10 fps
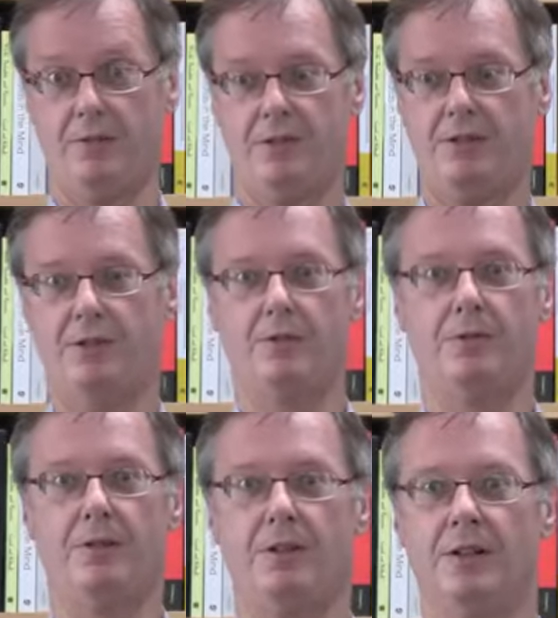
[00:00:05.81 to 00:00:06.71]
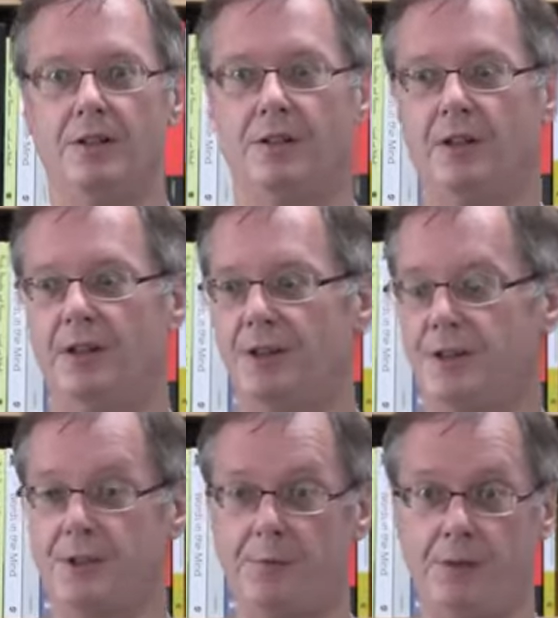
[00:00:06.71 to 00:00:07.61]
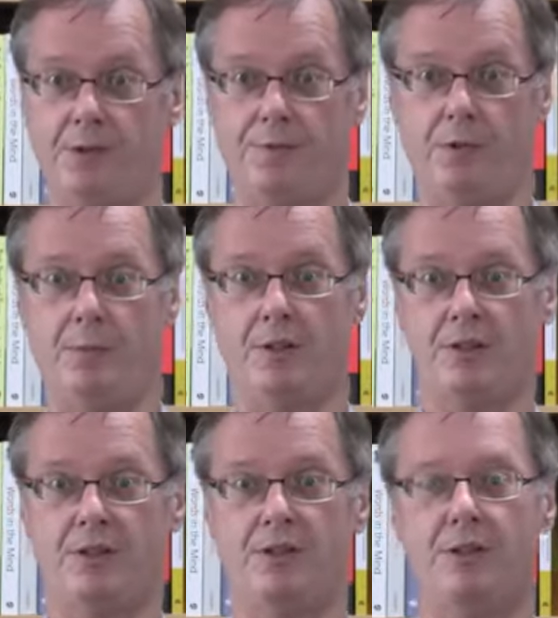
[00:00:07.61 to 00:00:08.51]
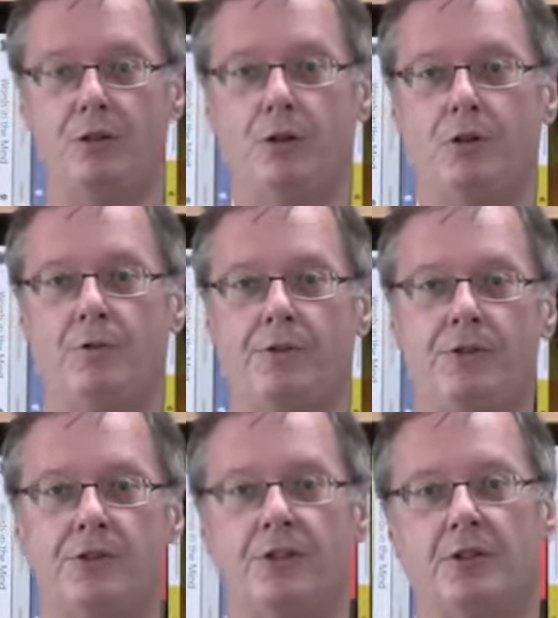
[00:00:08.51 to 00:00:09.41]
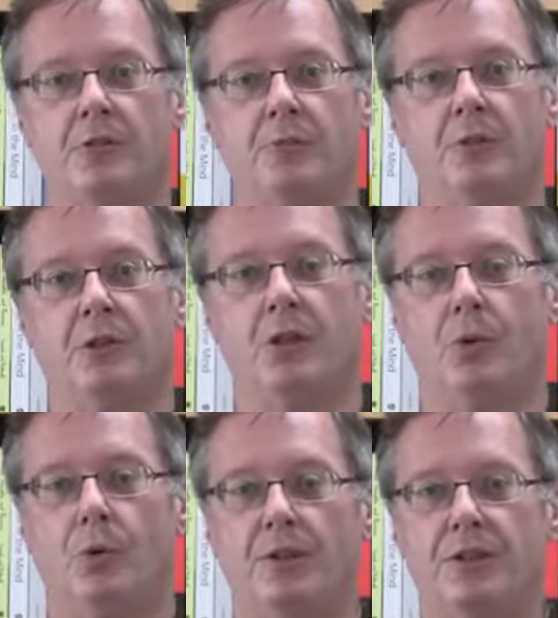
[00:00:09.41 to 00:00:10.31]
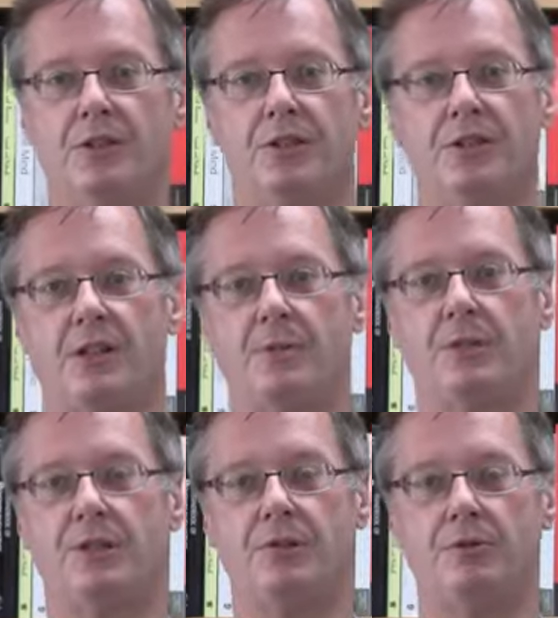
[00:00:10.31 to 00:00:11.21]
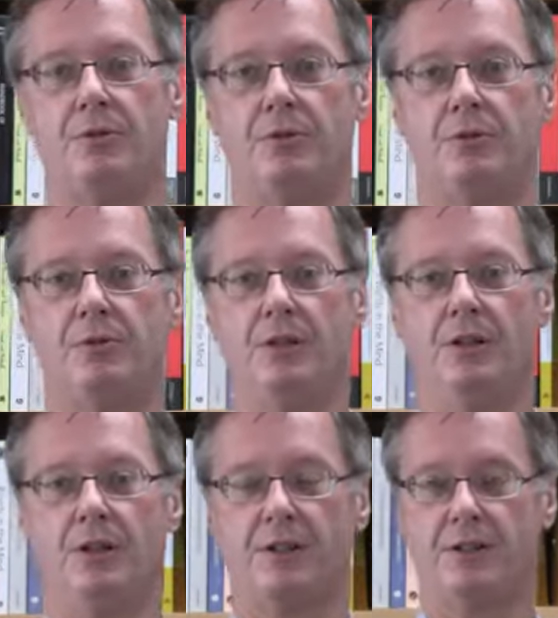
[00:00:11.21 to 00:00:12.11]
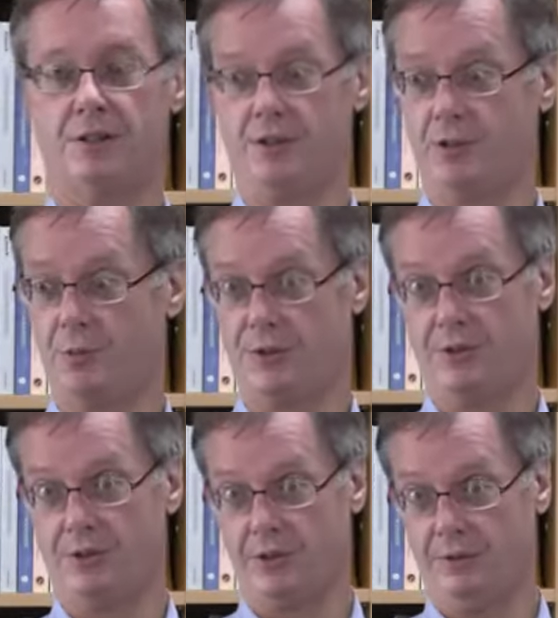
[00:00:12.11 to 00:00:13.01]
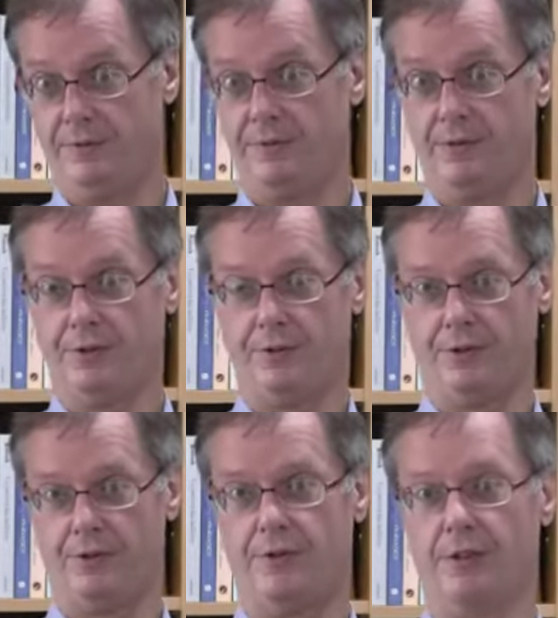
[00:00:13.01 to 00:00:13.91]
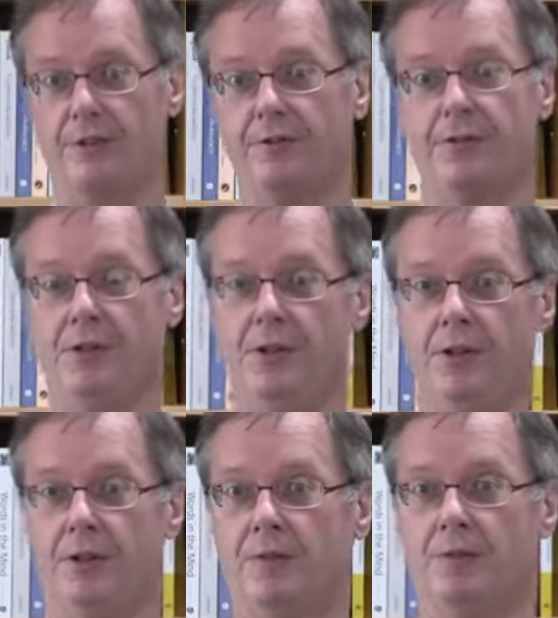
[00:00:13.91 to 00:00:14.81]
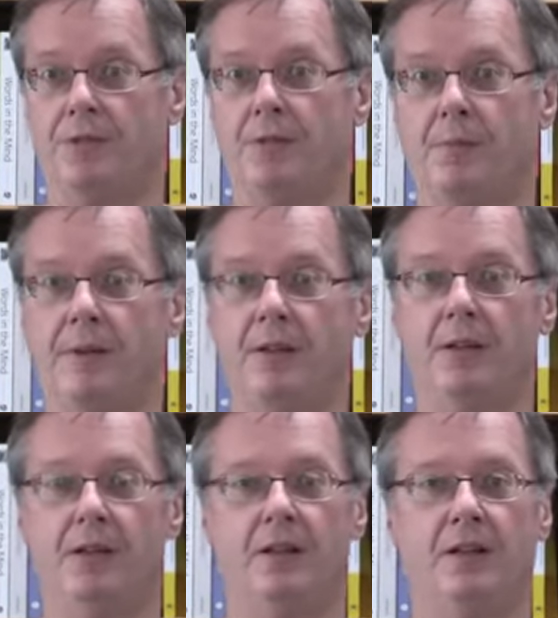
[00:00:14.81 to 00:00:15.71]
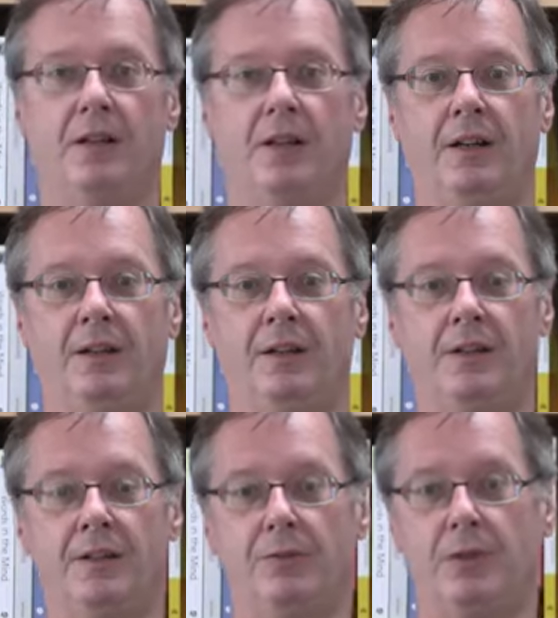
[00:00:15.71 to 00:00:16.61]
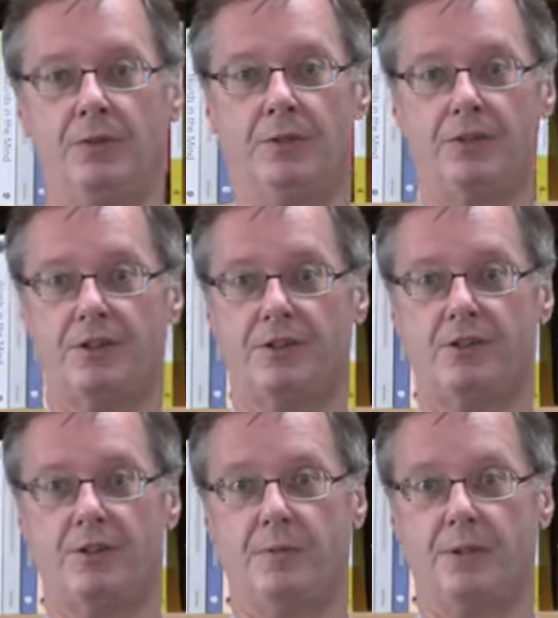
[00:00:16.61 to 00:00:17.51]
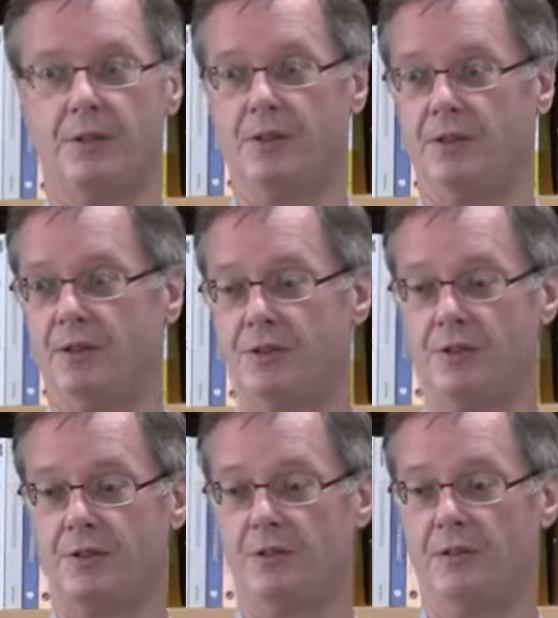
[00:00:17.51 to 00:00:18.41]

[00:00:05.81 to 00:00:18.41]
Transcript: want to spend a few minutes to go over some questions I want you to discuss with yourself or yourselves with somebody. And if we don't discuss them